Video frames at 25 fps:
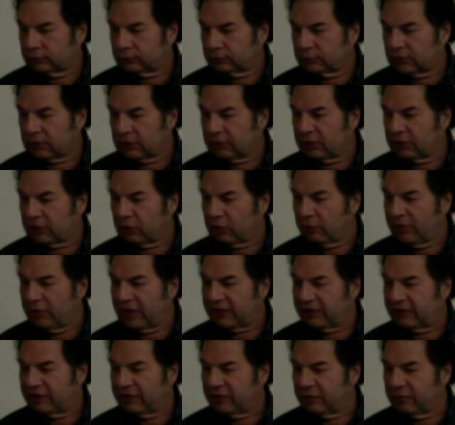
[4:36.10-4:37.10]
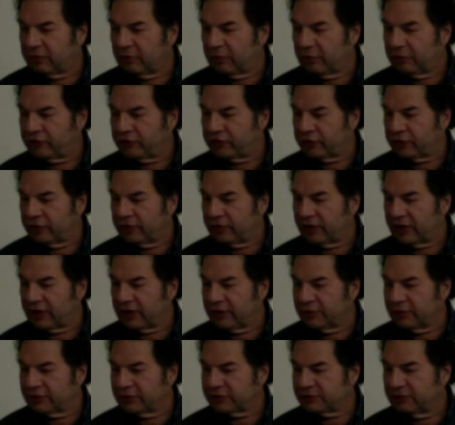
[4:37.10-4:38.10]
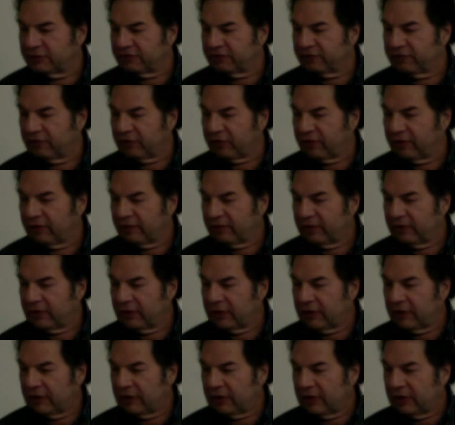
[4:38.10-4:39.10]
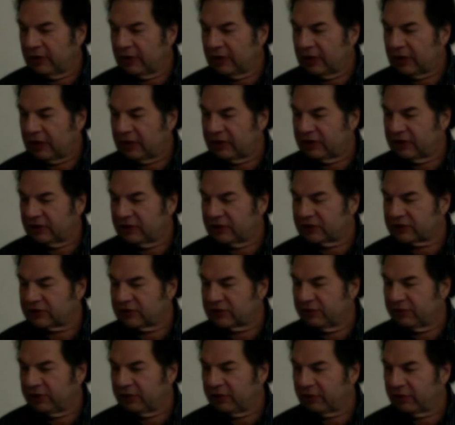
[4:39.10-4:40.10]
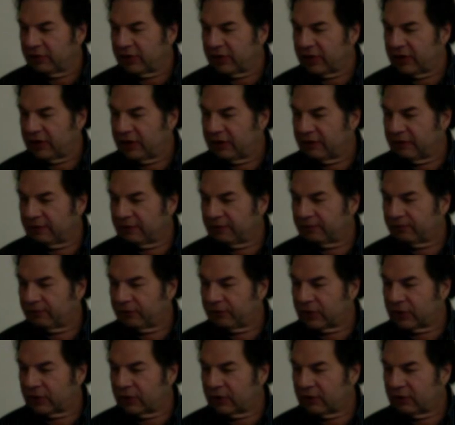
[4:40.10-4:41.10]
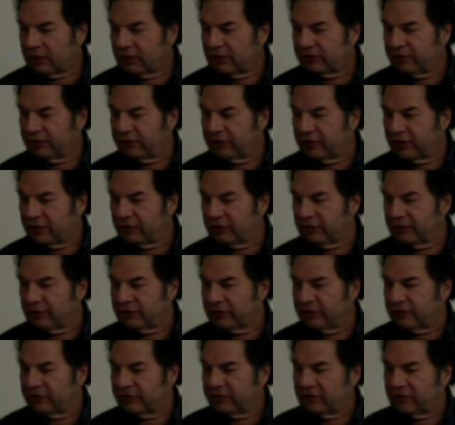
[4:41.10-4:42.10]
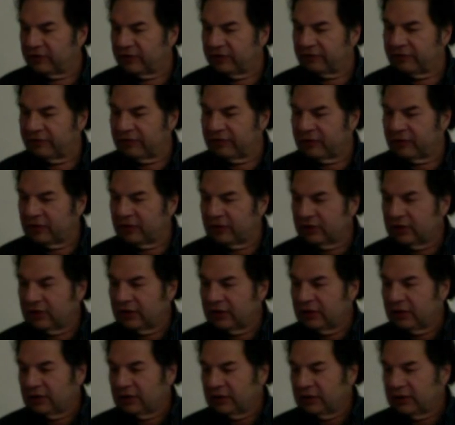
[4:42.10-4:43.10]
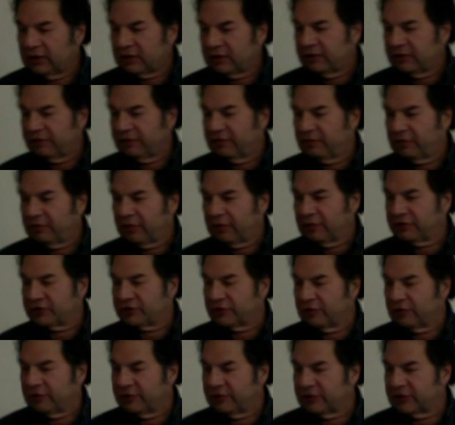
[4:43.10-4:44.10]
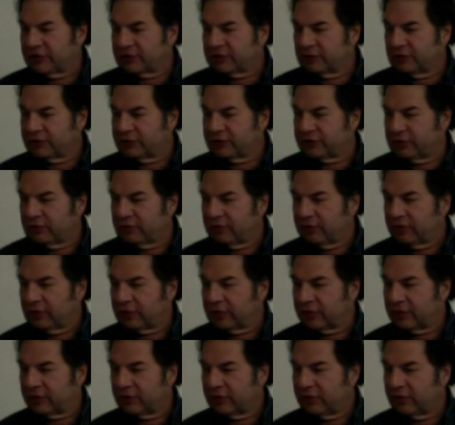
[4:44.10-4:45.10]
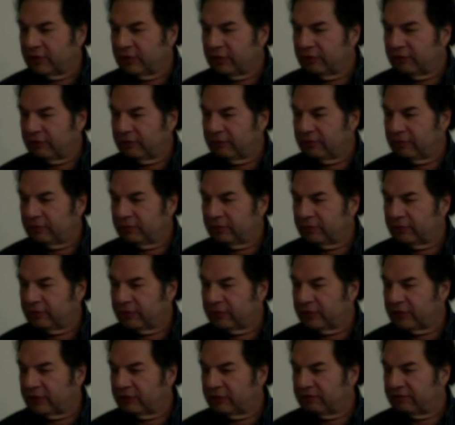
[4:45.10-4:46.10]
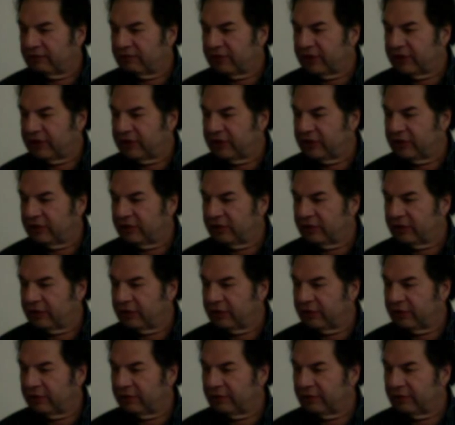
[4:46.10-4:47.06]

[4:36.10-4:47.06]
I'm going to go back to the brochure that I used before. I think this will be okay. Here's another one. It's a different brochure, but this one should work. No? Didn't find it in there, huh?